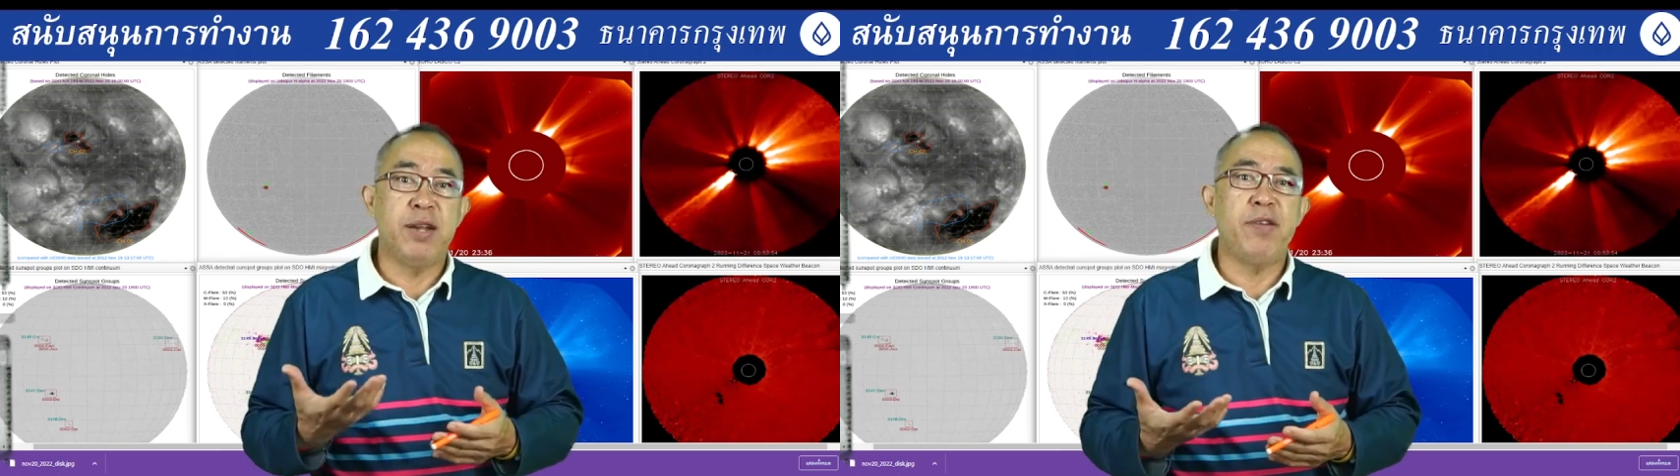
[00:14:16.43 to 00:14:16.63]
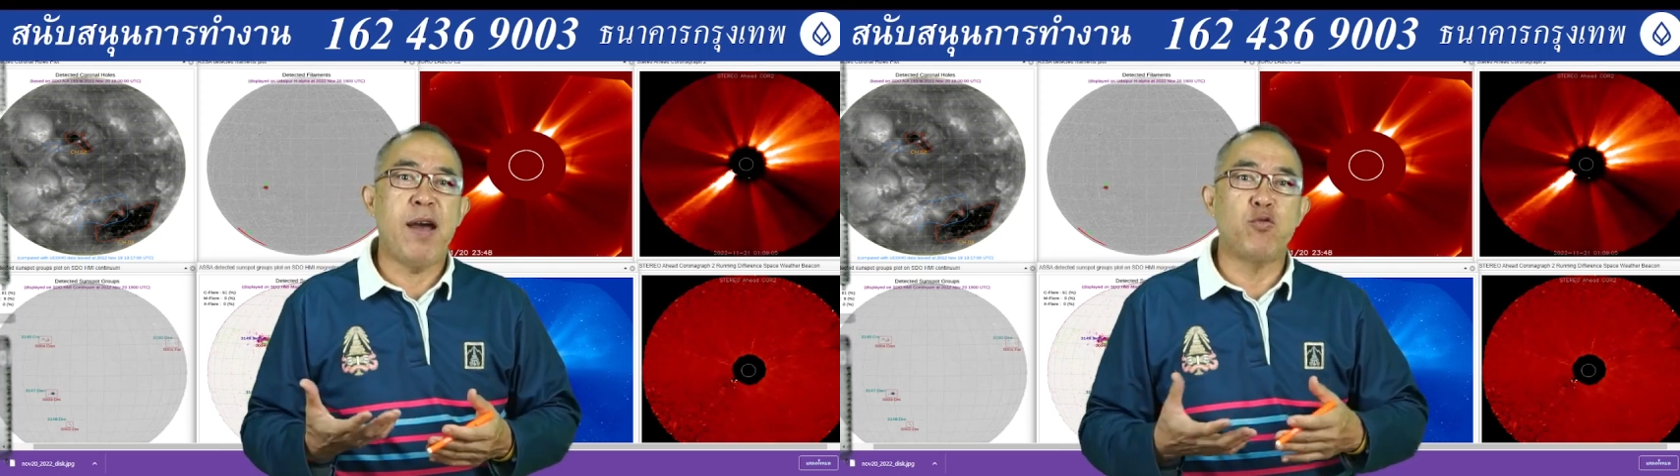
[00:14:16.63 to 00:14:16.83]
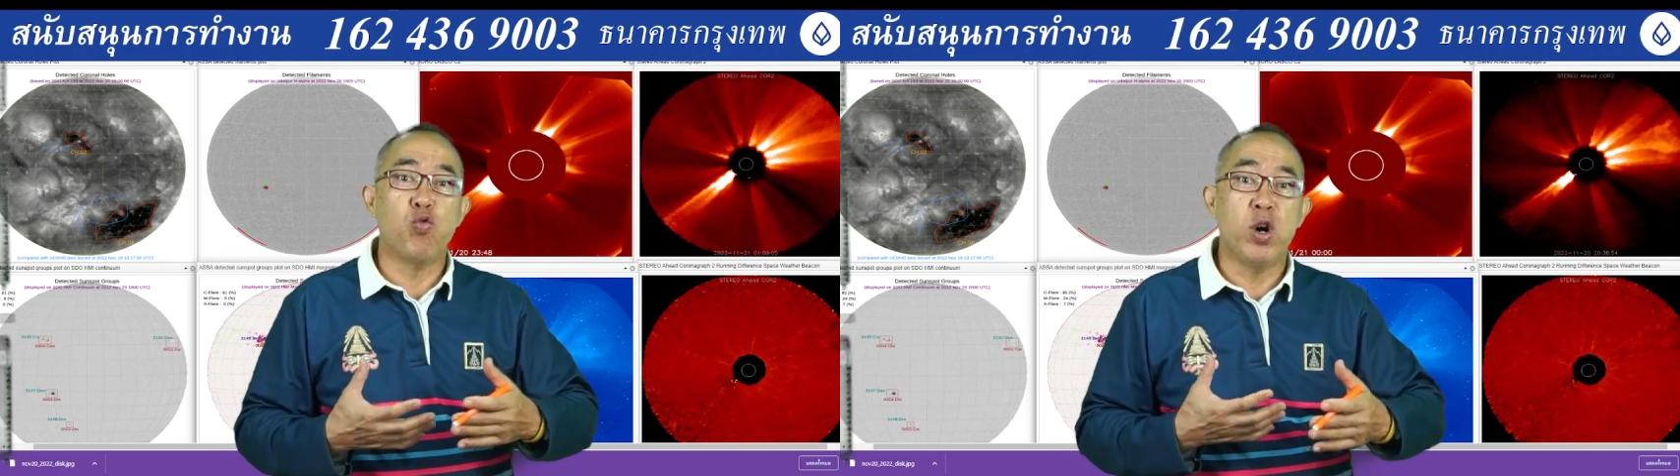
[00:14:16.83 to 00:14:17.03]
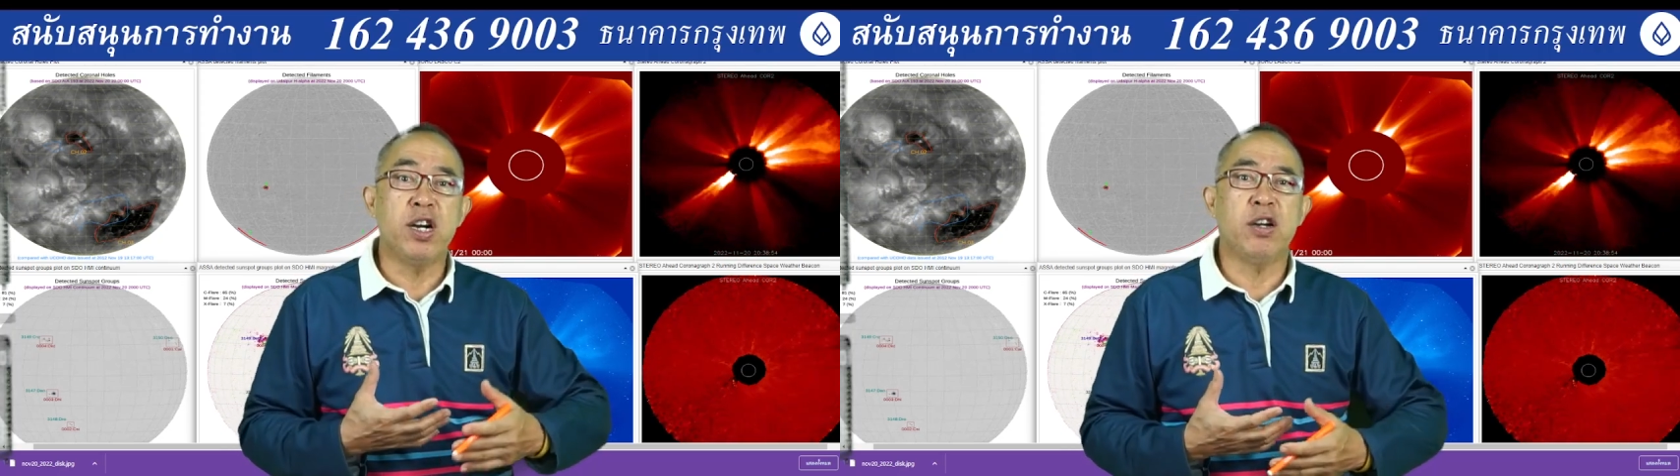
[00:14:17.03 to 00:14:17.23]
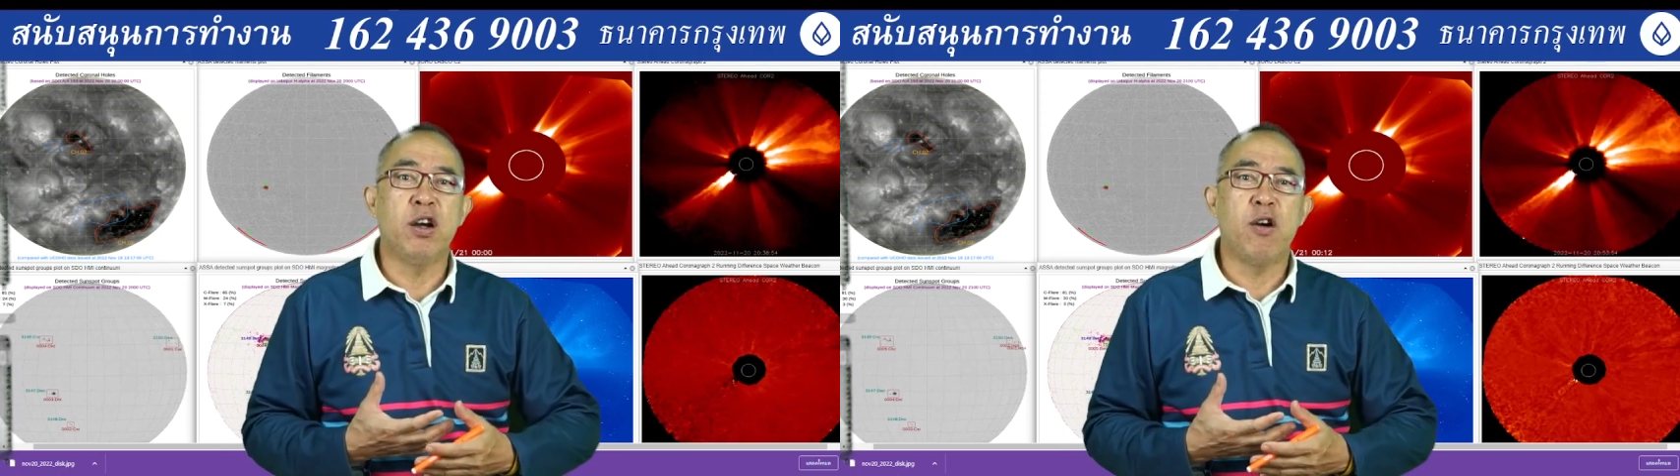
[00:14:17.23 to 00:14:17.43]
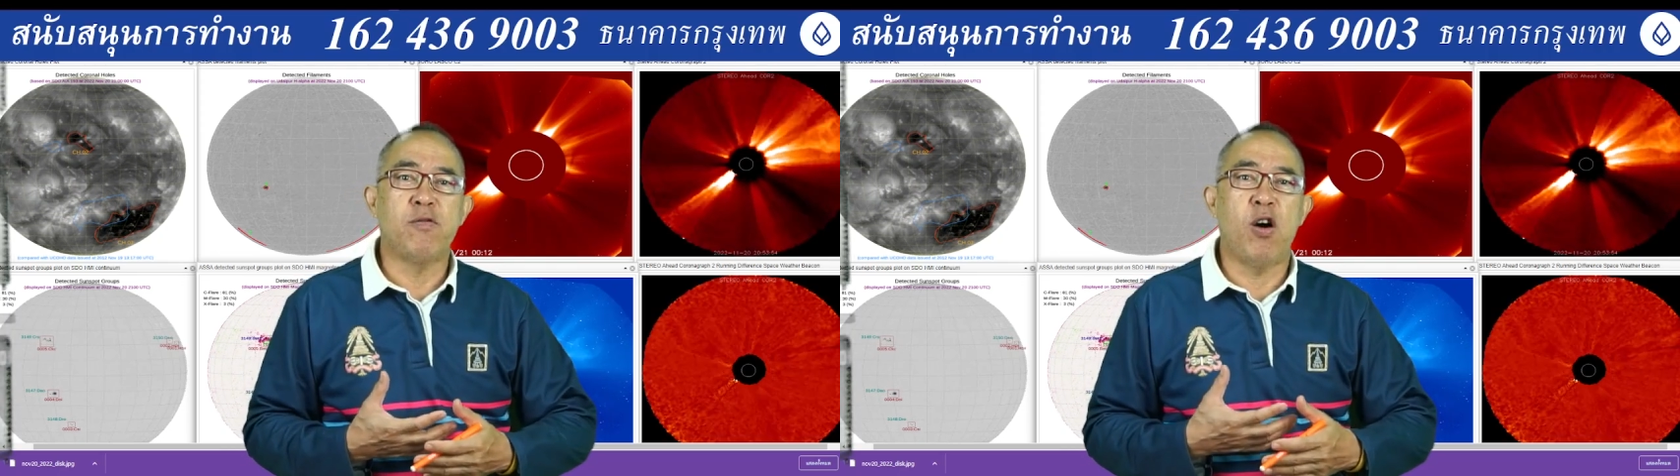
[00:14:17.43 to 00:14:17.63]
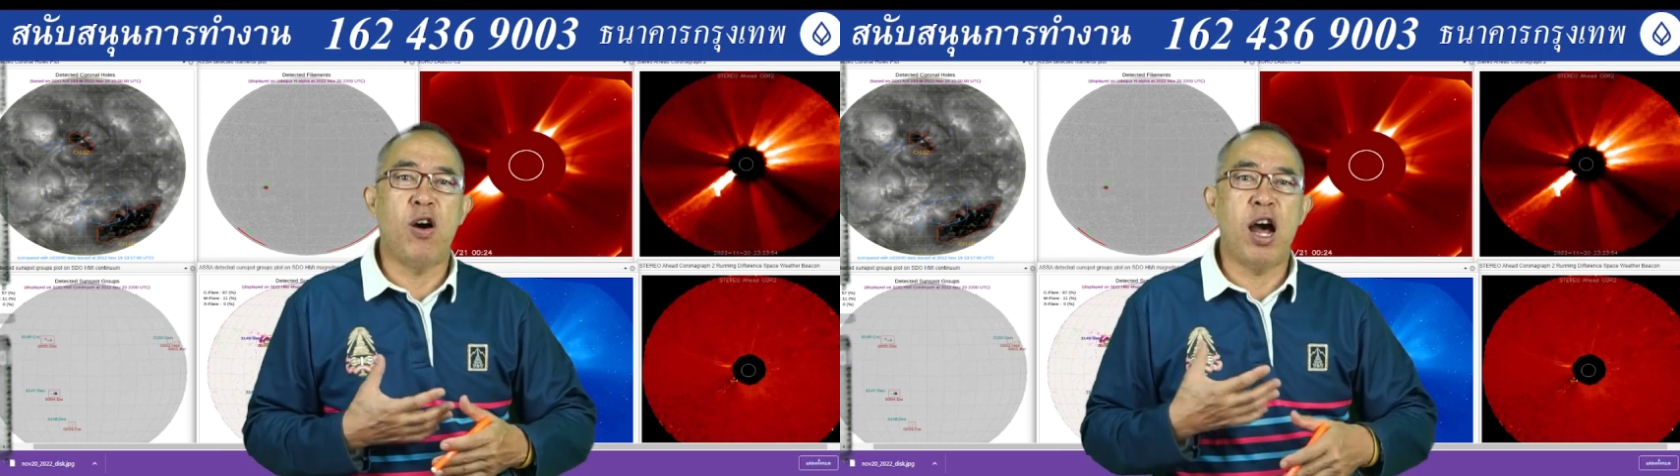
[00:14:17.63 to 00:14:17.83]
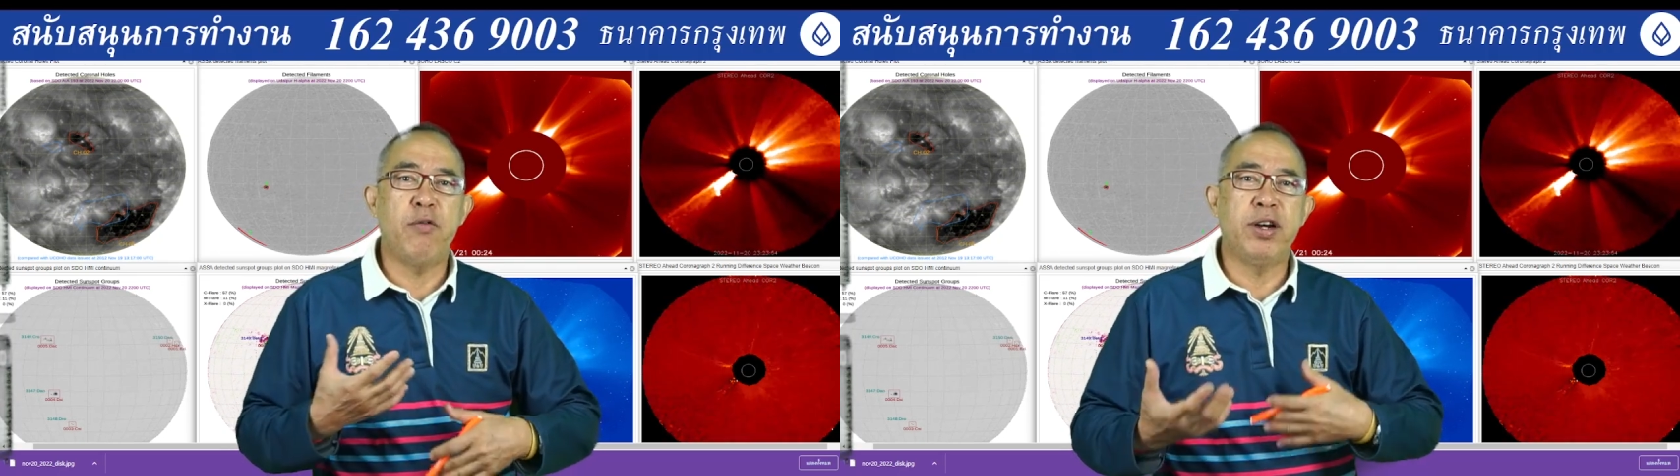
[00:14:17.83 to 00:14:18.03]
we have to work for
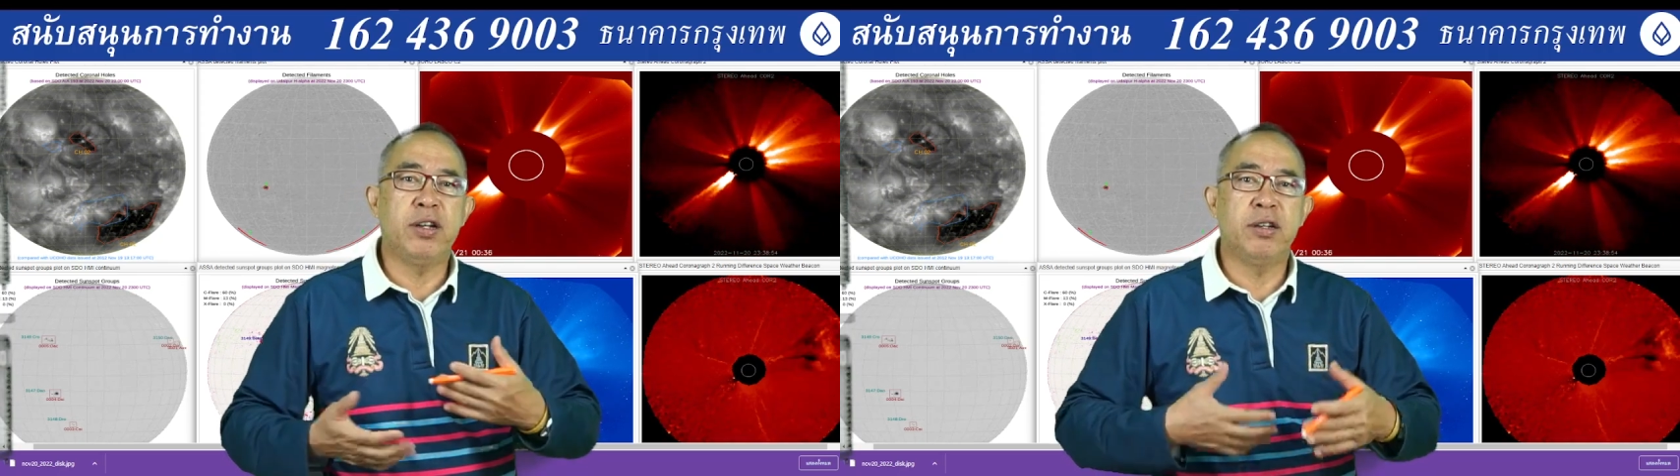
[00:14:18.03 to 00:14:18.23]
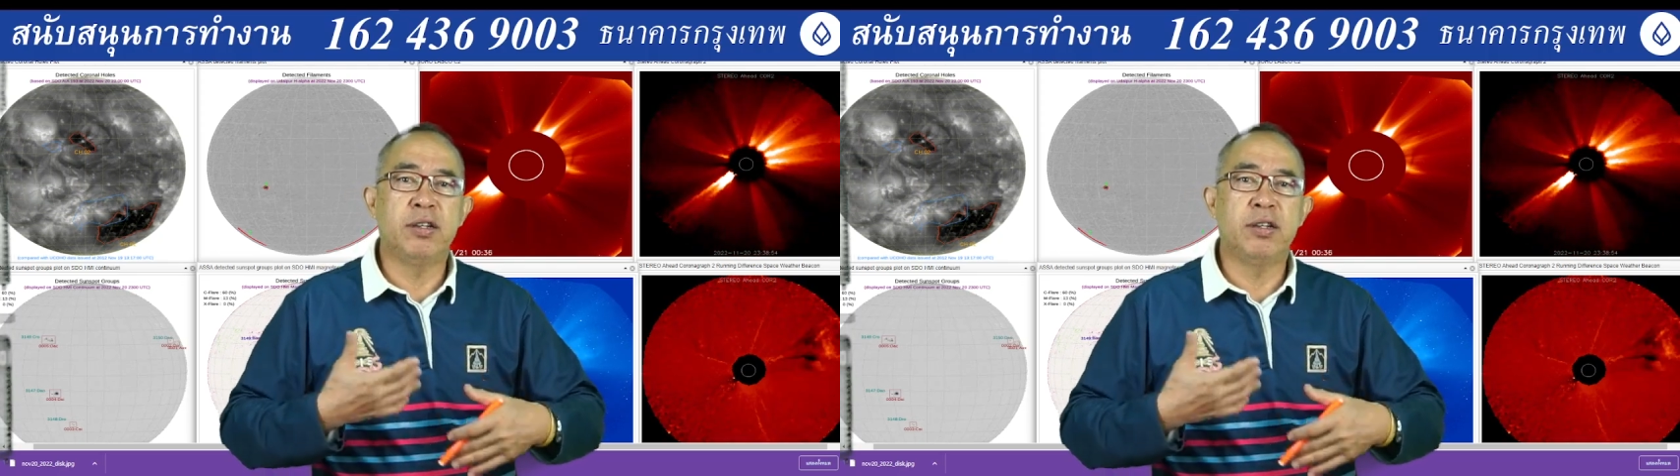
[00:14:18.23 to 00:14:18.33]
our